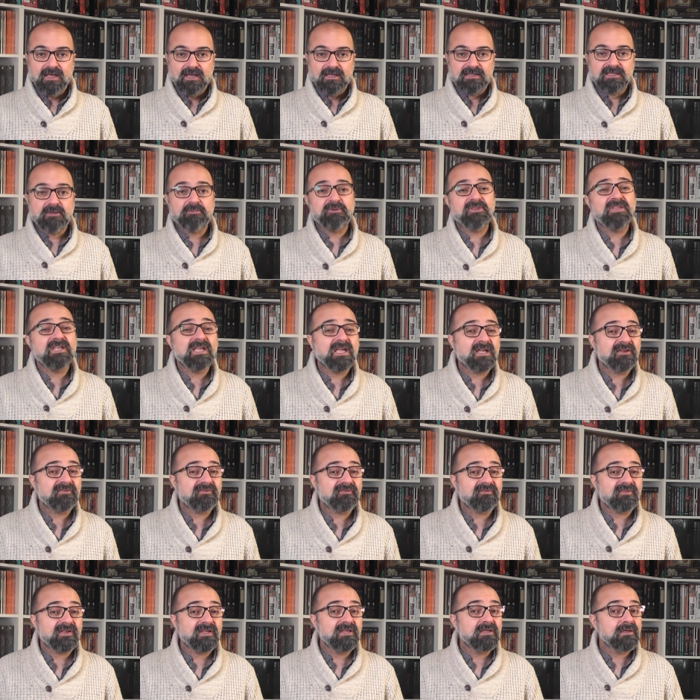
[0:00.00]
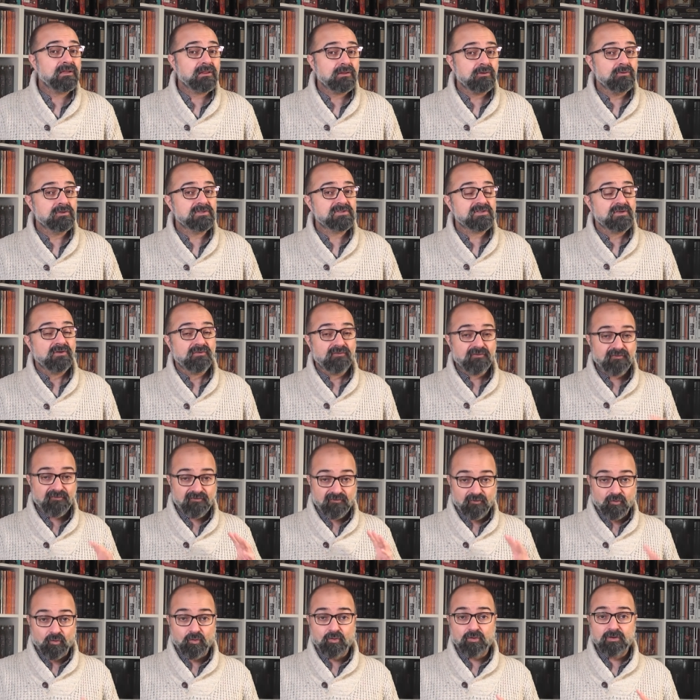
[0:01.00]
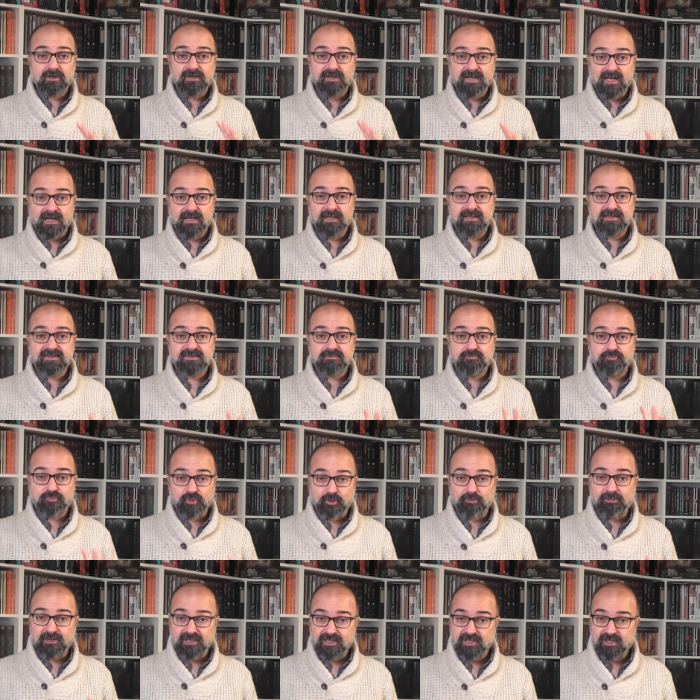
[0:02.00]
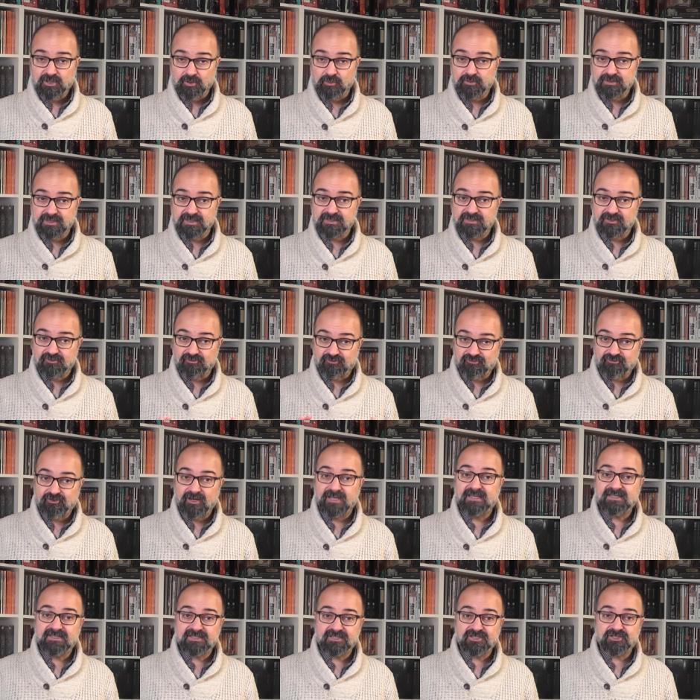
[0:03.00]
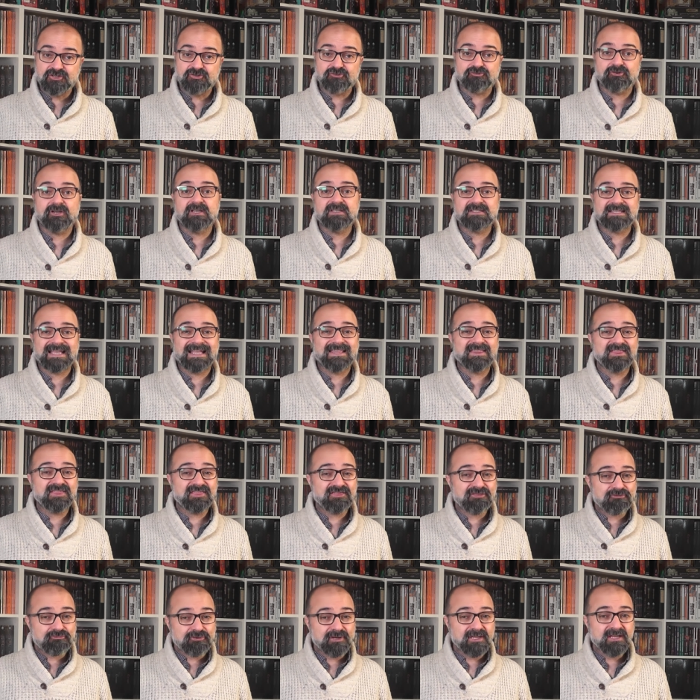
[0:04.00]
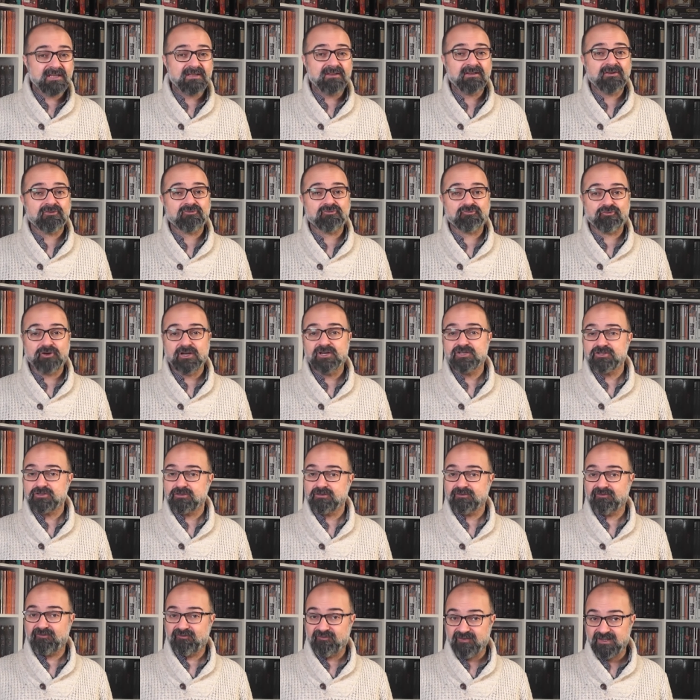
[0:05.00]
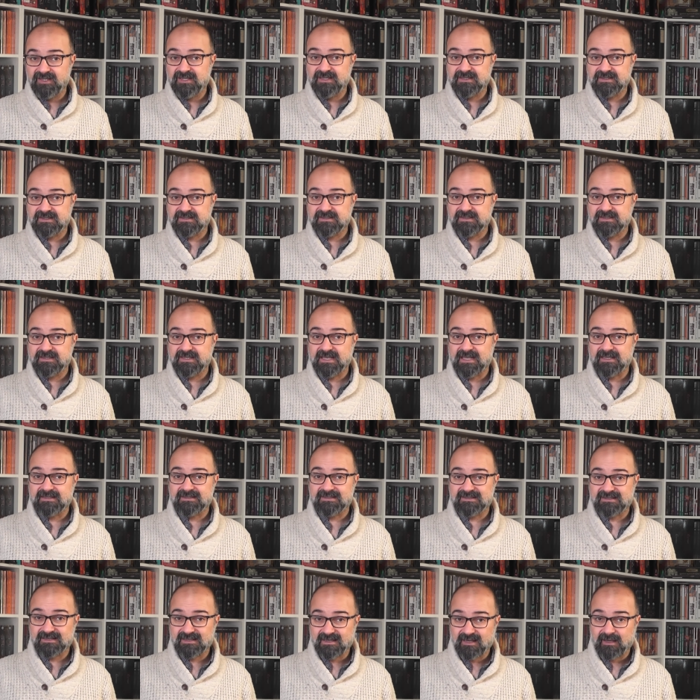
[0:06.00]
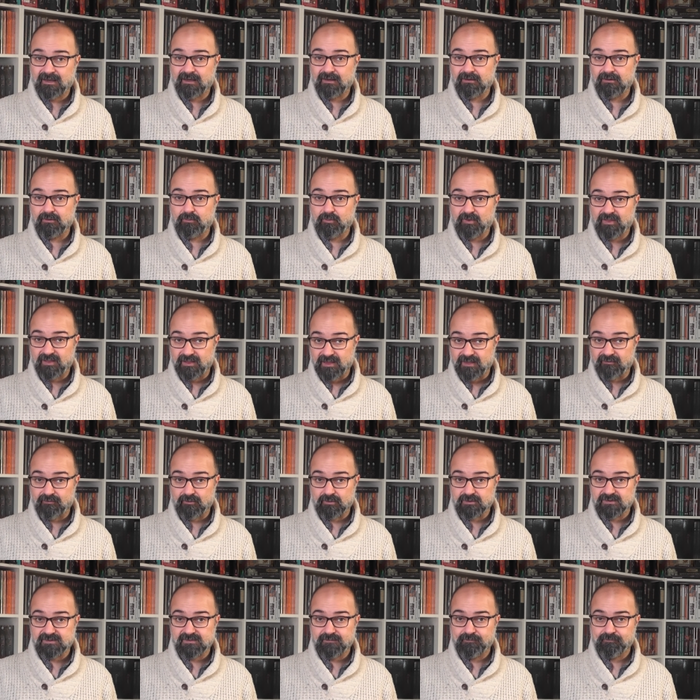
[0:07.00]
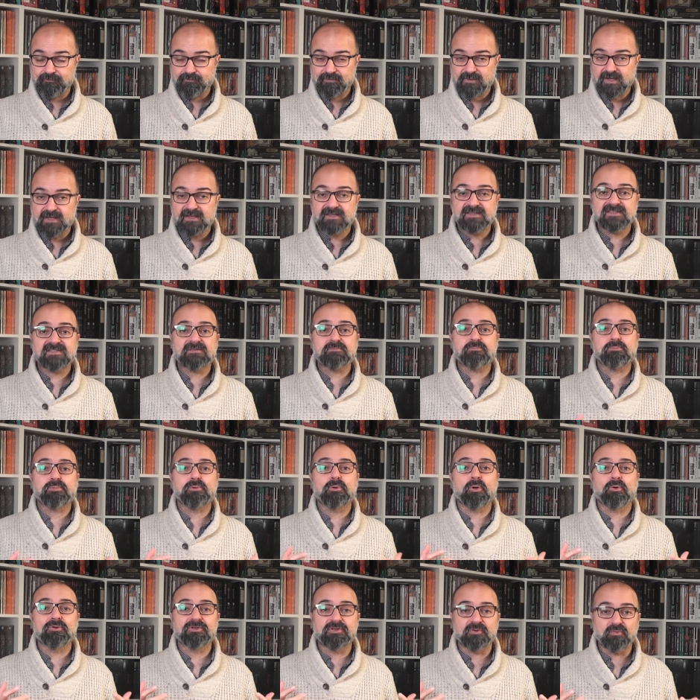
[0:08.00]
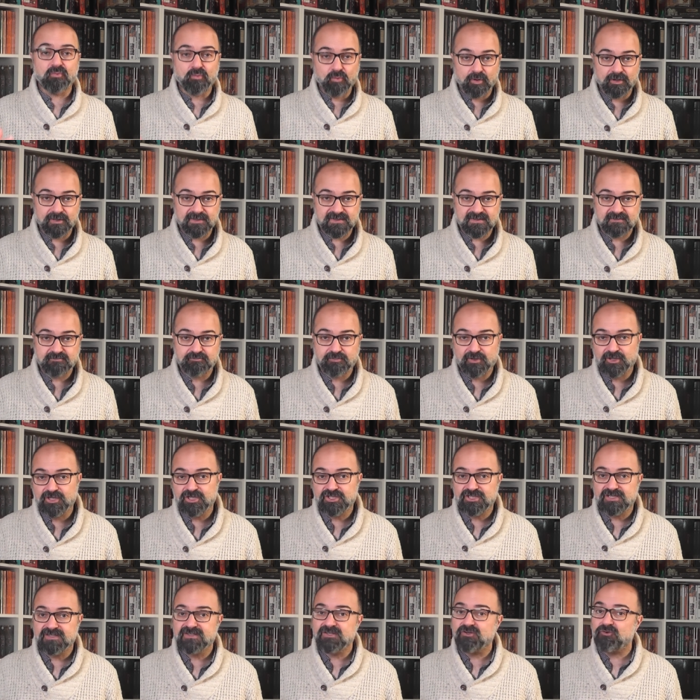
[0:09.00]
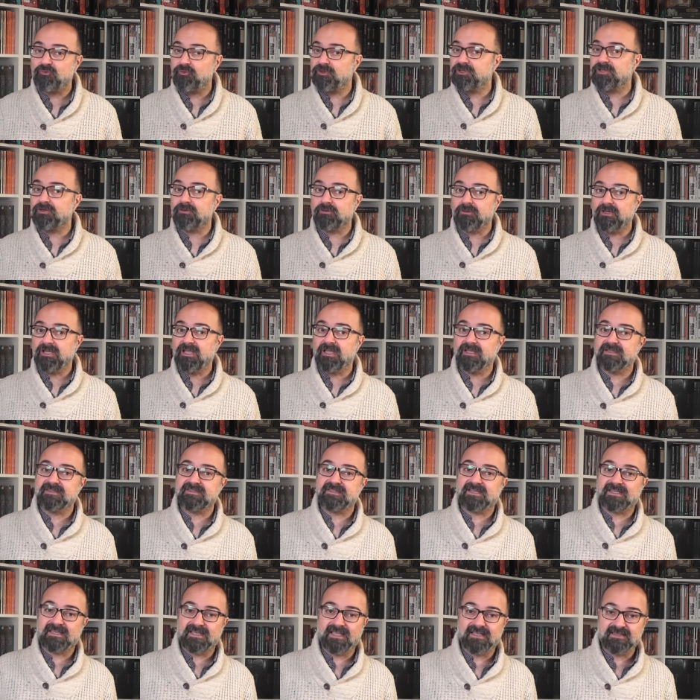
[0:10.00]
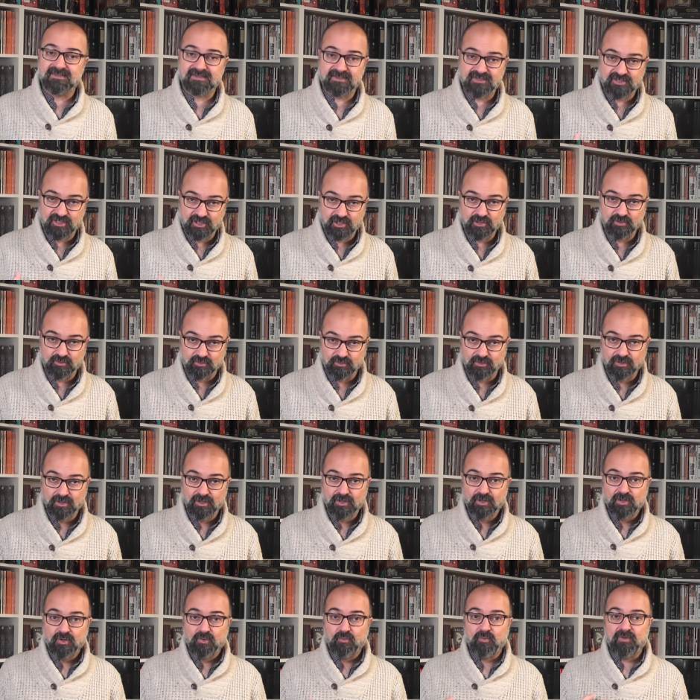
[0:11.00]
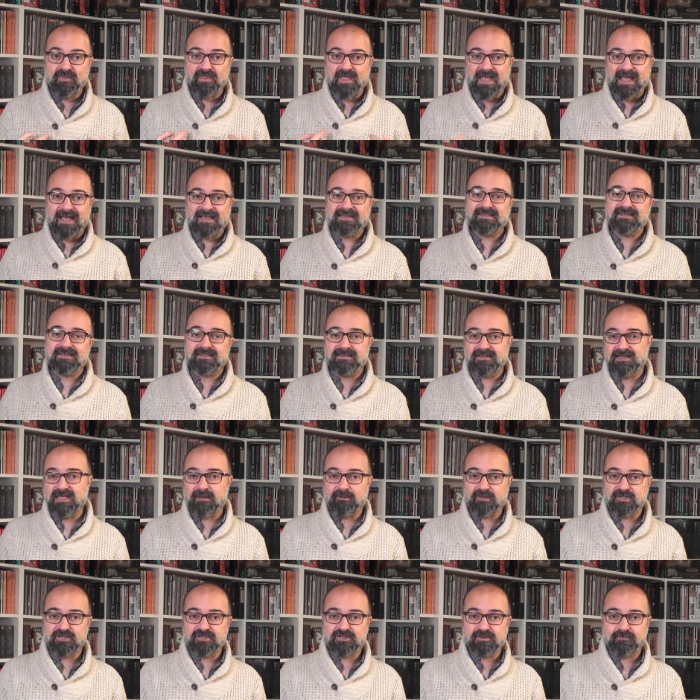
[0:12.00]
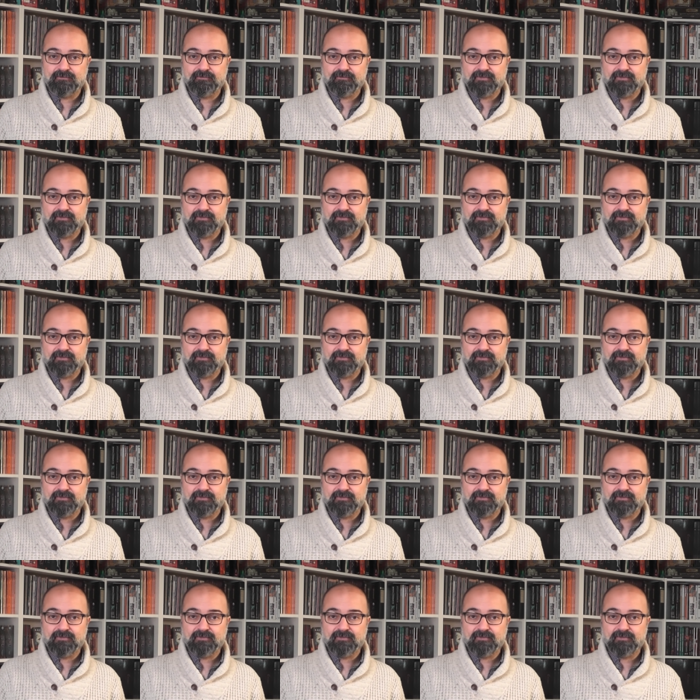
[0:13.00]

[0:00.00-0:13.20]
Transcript: The PDF includes 4 nice, properly coded race traits and 3 racial feats that scale with levels. Exploding Words punishes critical hits against you with acid damage.